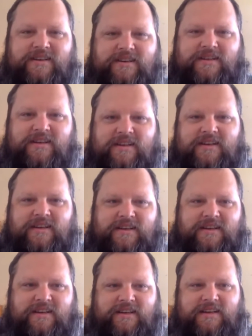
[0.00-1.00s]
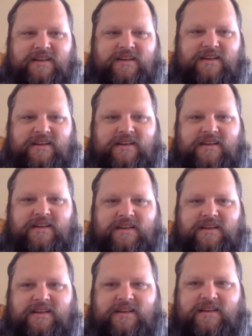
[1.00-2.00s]

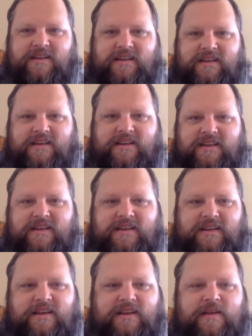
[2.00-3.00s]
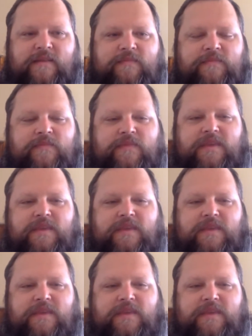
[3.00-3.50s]
No one is speaking in this clip.